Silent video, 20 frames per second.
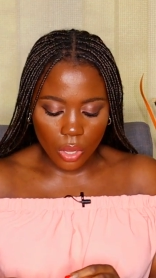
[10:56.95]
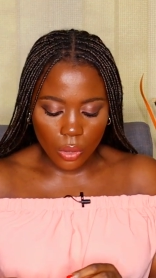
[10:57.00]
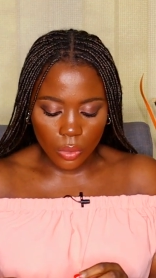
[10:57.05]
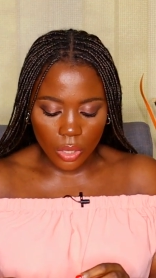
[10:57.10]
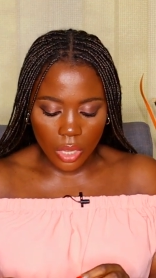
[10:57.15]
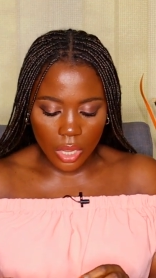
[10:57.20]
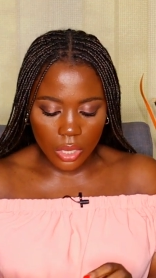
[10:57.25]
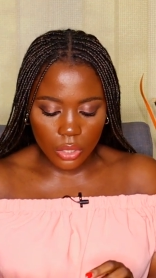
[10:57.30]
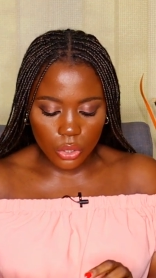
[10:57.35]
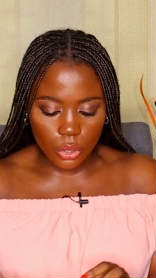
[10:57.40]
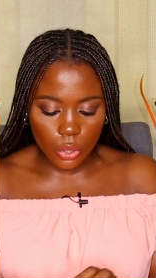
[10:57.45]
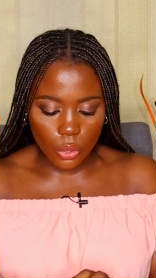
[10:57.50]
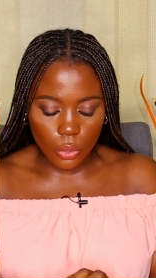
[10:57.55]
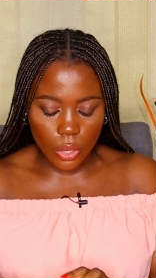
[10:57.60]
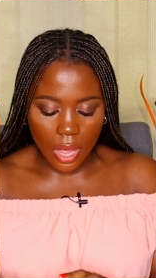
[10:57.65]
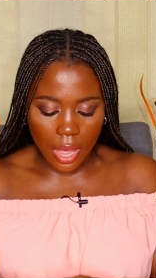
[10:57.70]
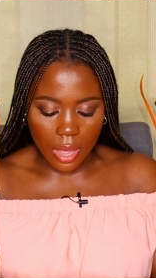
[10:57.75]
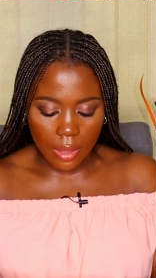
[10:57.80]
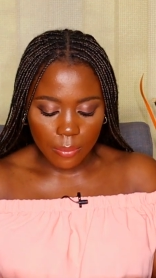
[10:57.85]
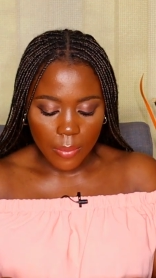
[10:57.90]
Okay, so
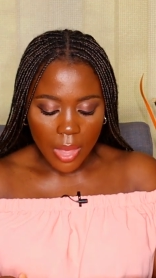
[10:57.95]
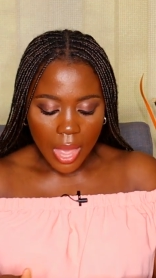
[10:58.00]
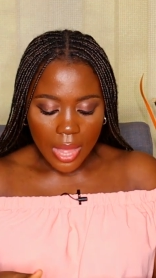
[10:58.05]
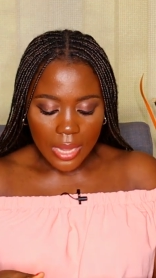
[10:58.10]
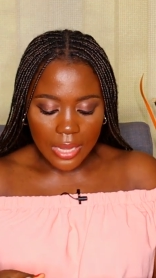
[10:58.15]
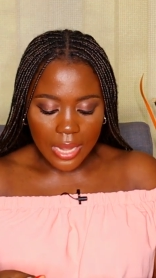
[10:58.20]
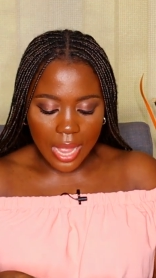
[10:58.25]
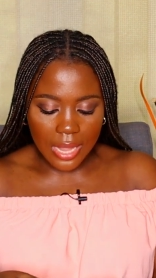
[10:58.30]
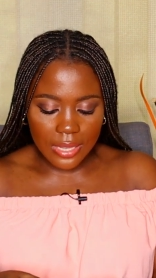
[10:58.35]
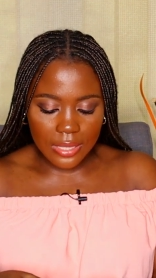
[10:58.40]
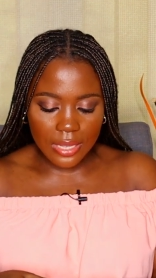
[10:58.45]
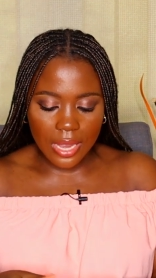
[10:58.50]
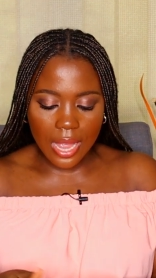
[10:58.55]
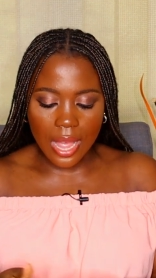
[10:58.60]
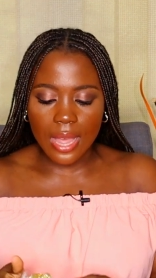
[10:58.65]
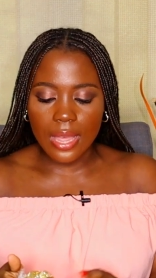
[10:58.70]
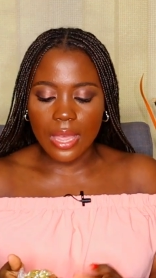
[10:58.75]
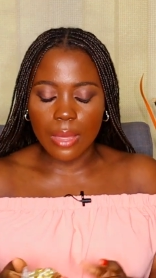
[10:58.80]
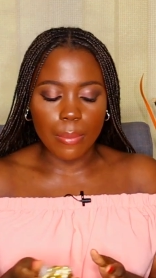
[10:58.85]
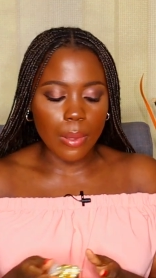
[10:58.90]
yeah, that's
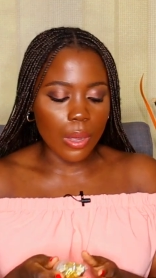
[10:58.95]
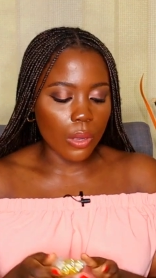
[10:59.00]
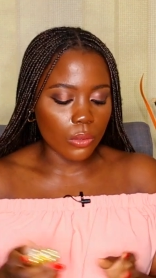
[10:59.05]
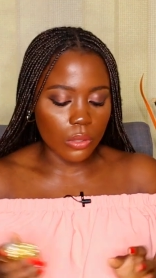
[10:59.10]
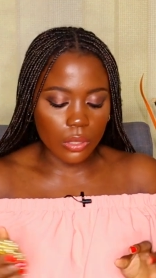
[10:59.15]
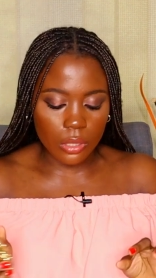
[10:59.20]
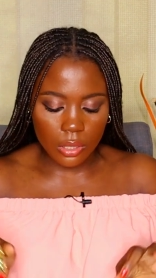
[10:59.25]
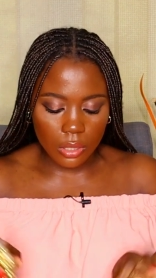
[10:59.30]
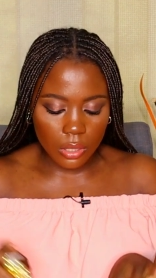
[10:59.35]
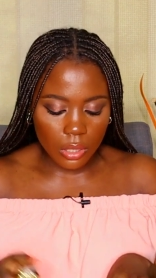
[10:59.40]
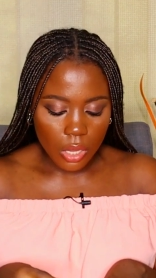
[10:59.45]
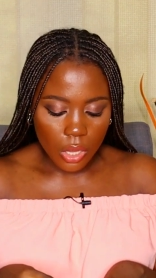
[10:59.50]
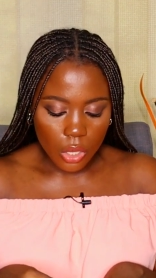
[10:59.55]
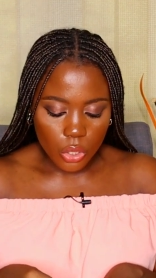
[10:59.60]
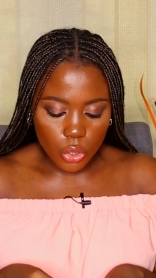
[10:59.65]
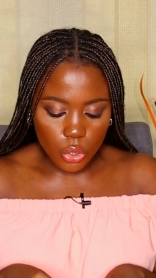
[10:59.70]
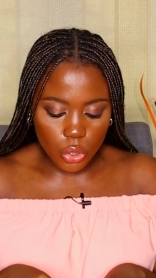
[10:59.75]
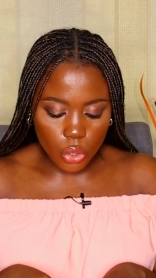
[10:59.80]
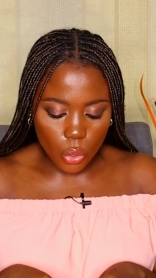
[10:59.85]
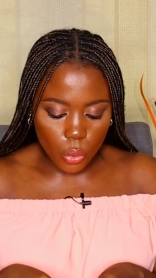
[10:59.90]
that about
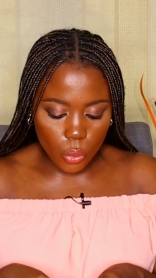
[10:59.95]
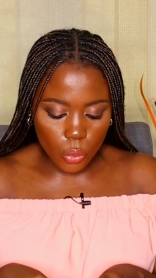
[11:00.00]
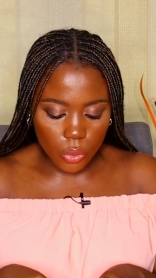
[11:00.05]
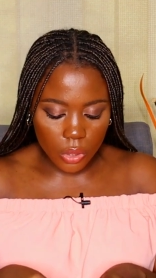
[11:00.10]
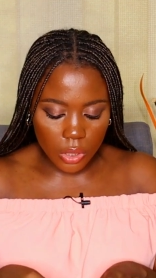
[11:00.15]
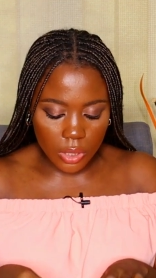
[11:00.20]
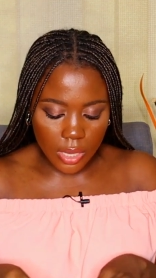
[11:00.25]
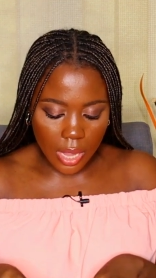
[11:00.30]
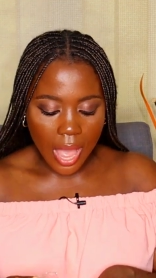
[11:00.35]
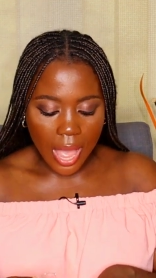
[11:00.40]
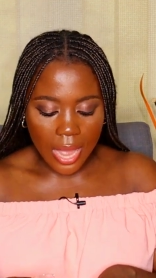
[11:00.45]
stones